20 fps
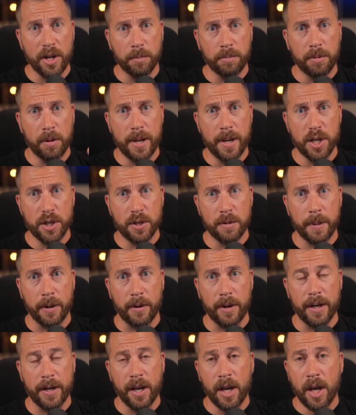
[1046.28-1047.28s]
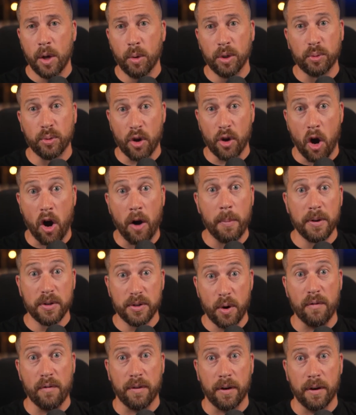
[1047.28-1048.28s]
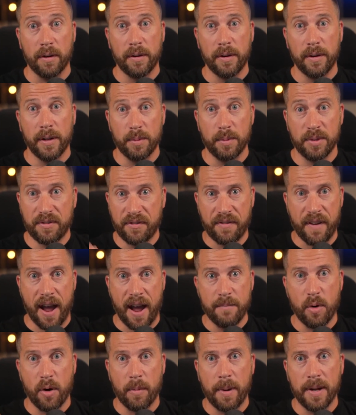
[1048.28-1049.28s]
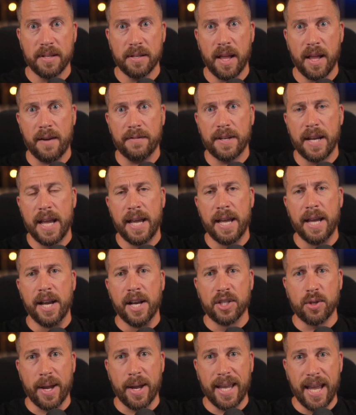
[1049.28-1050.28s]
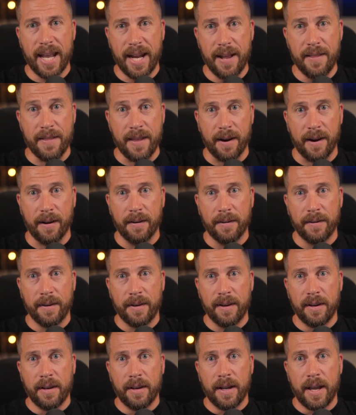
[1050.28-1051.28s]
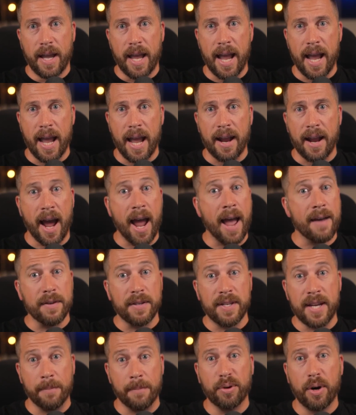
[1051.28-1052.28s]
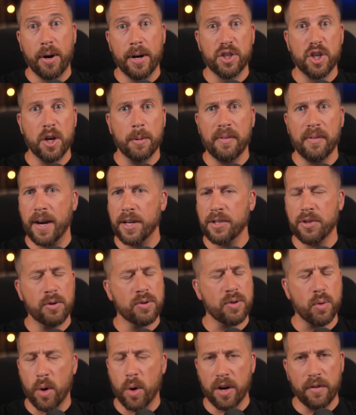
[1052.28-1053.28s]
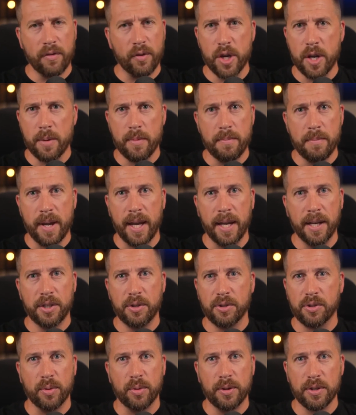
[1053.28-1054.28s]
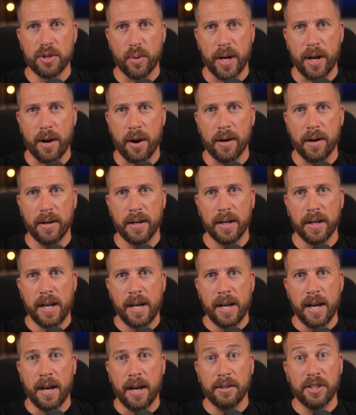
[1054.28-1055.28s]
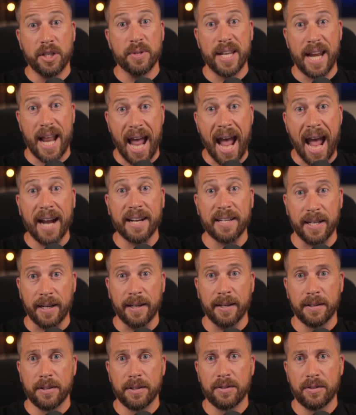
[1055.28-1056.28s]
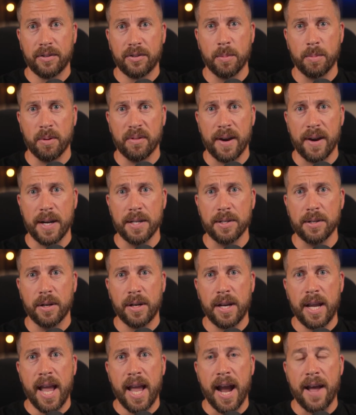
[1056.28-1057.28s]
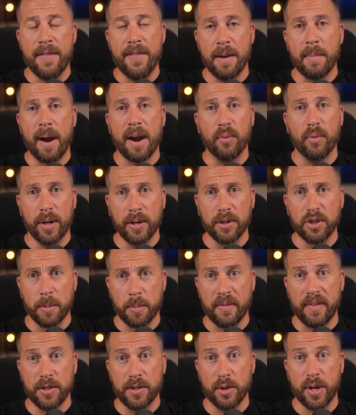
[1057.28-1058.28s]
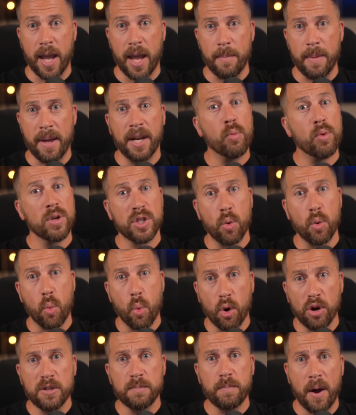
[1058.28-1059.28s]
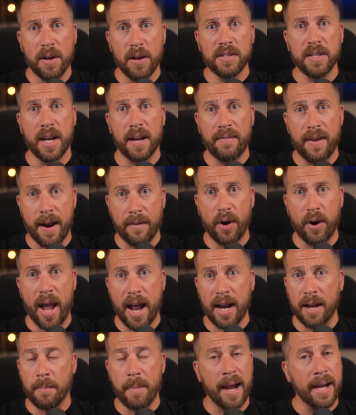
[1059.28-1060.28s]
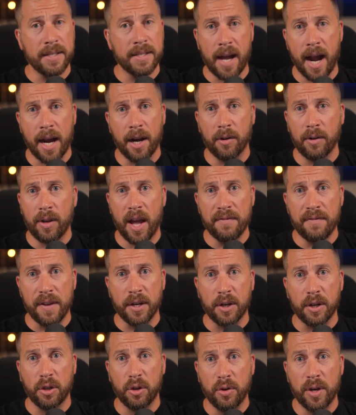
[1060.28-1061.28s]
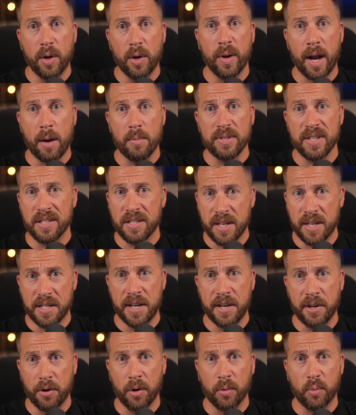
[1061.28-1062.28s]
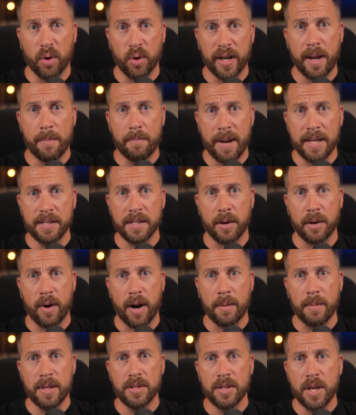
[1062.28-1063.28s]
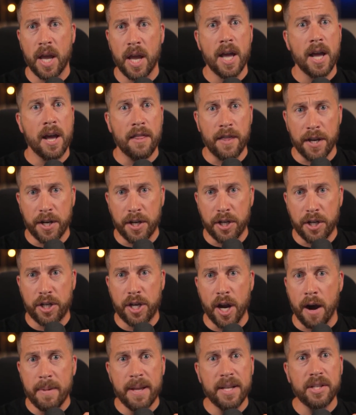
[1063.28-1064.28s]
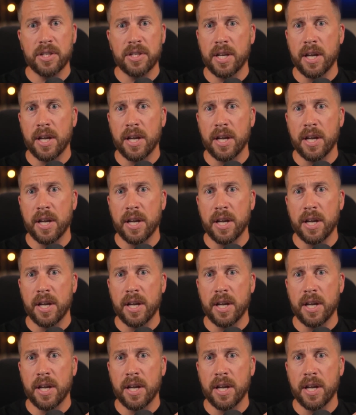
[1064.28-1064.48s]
probation period, which was almost over. It was 5 more months left. So I get in there, and I have a temporary supervisor who's a wonderful human being. She was a real sweetheart. She was an acting supervisor. And then my real supervisor came in and was the worst boss that I've ever had in my entire life, including when I was a 16-year-old working at Baskin Robbins. The dumbest,